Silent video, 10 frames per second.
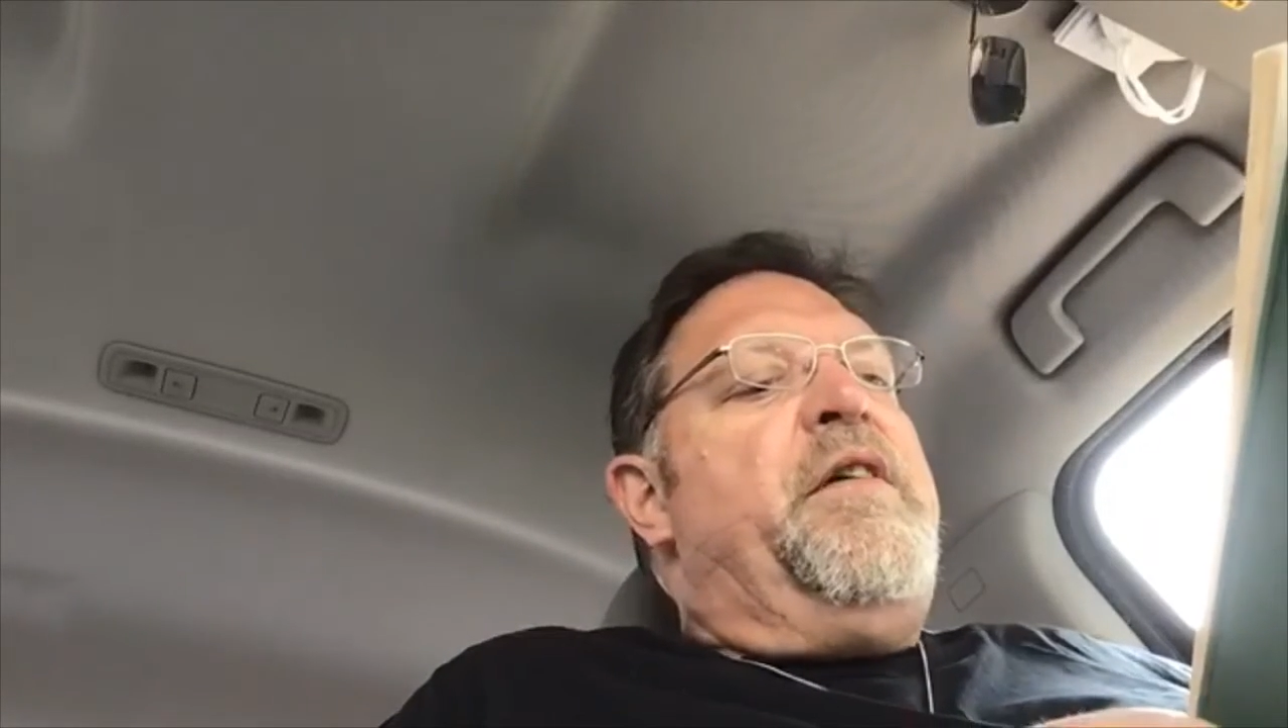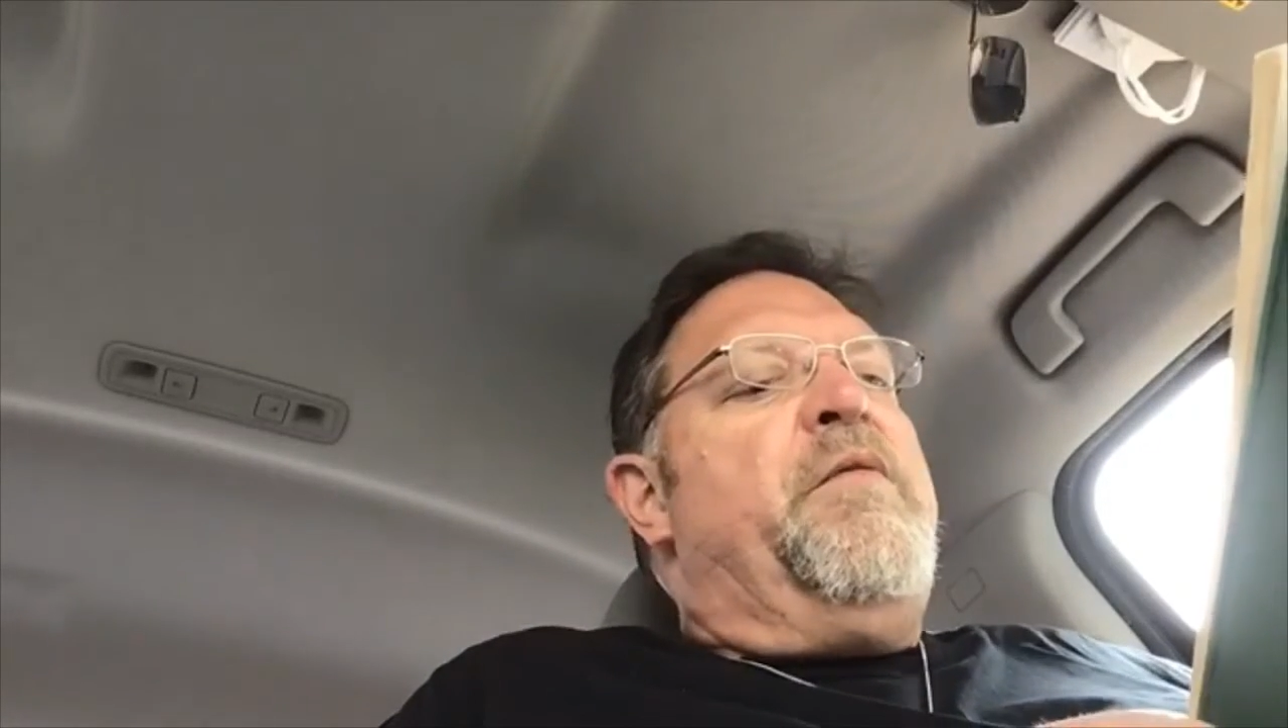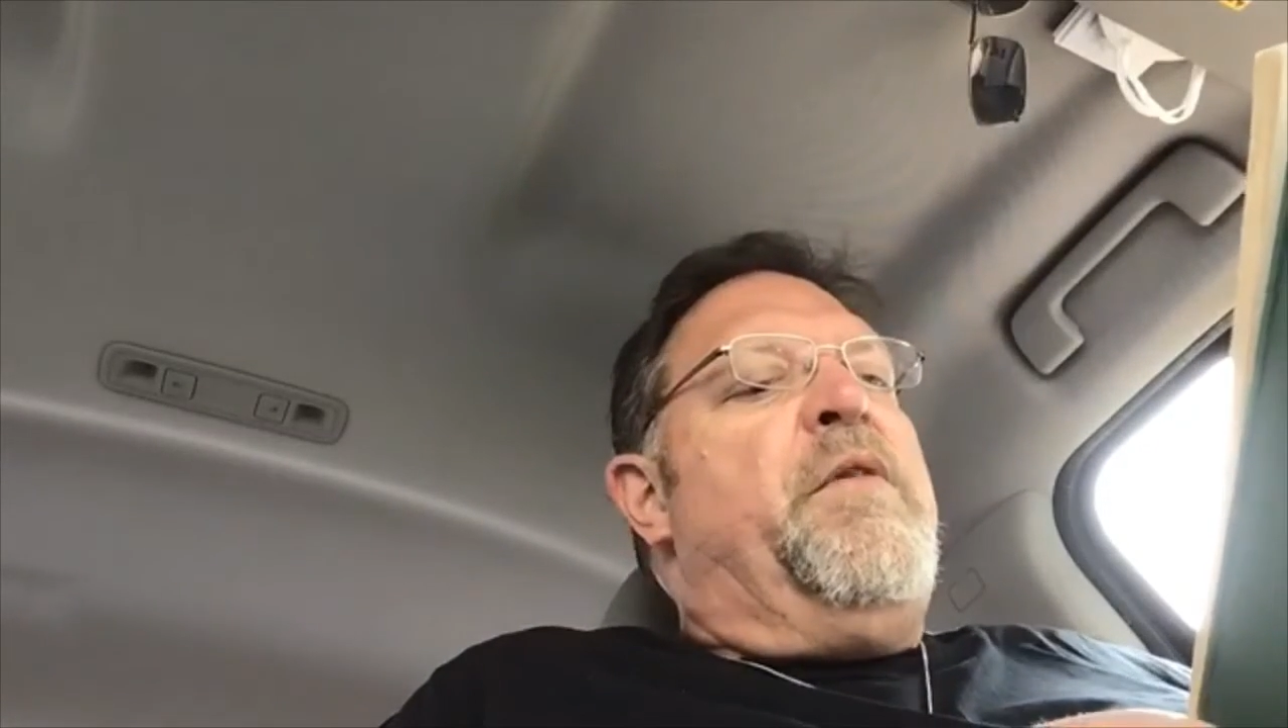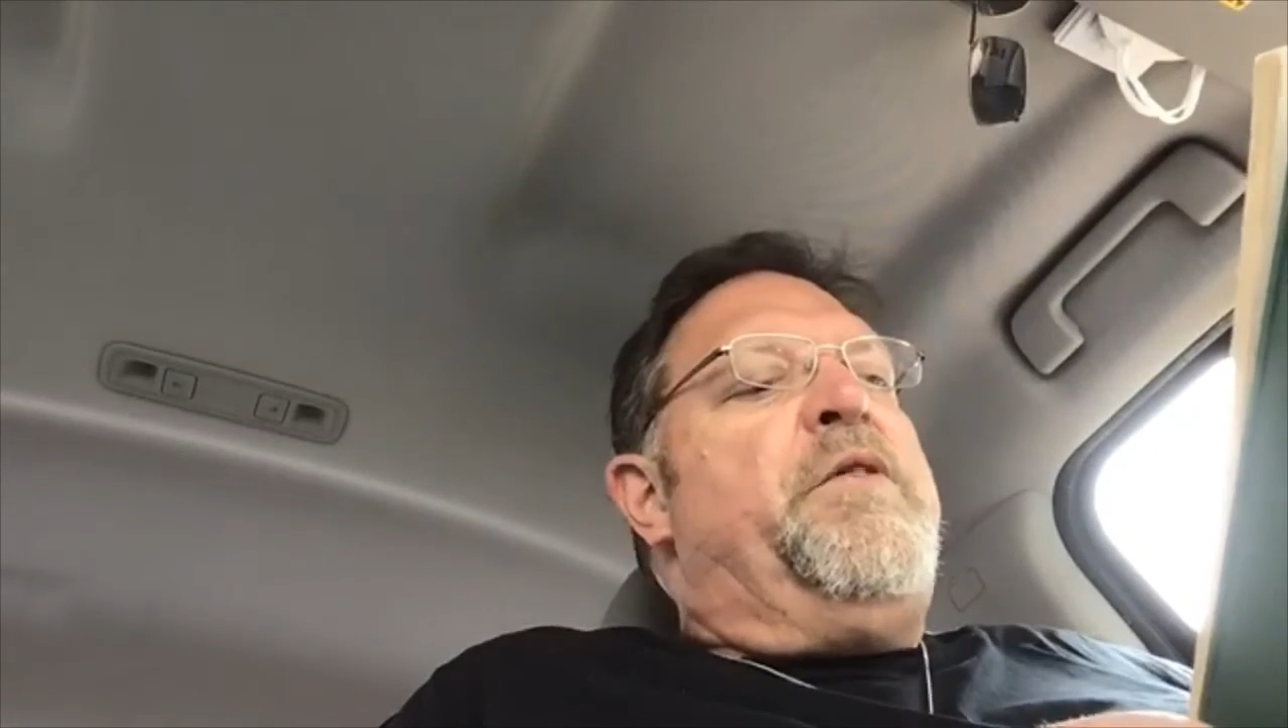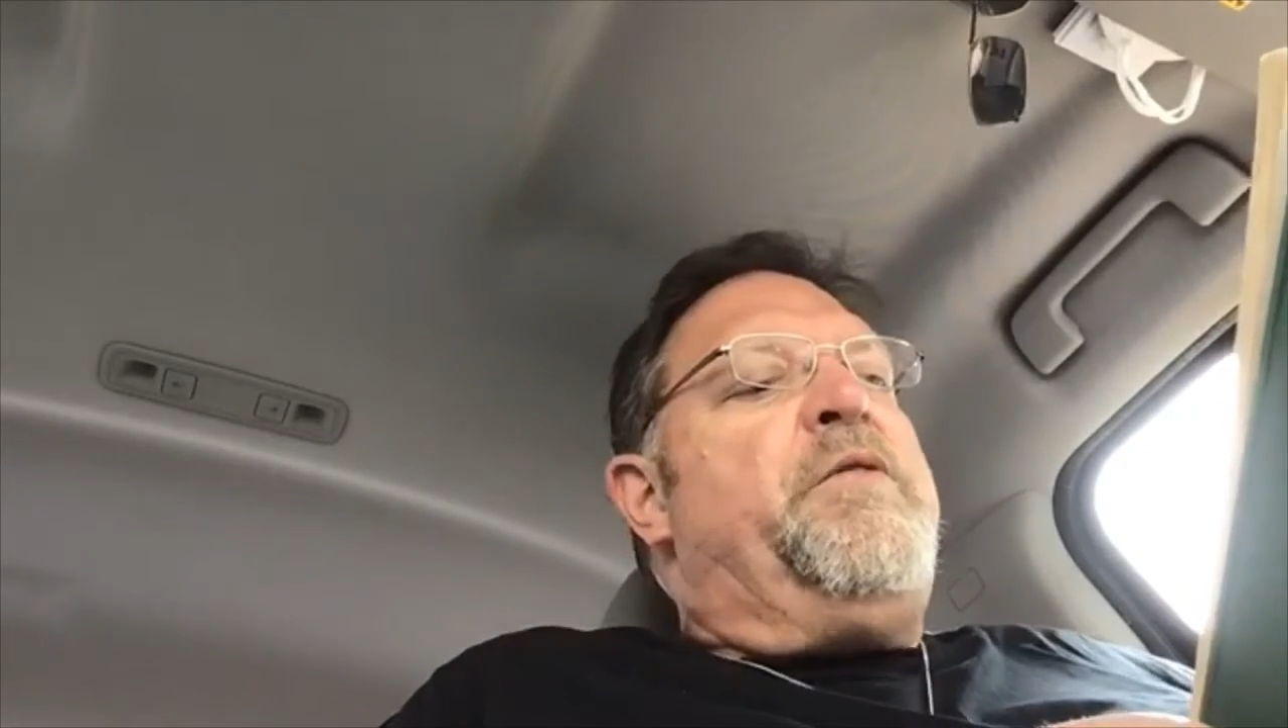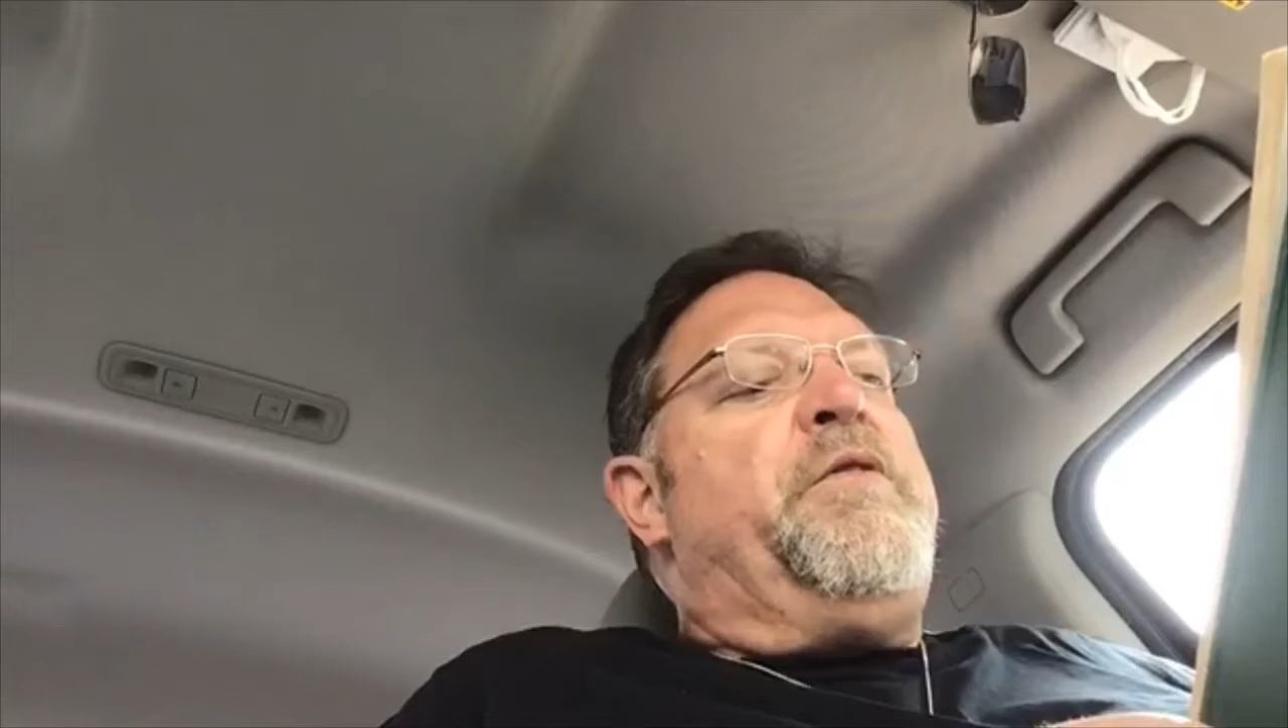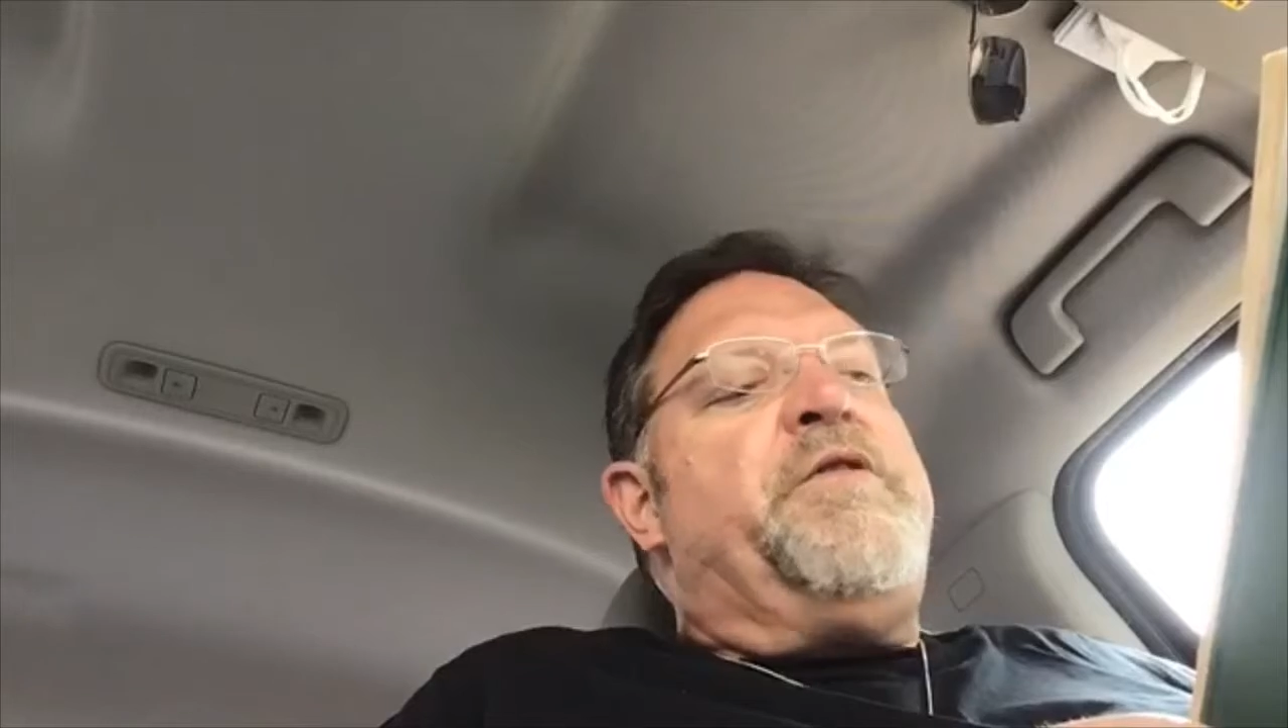the one who can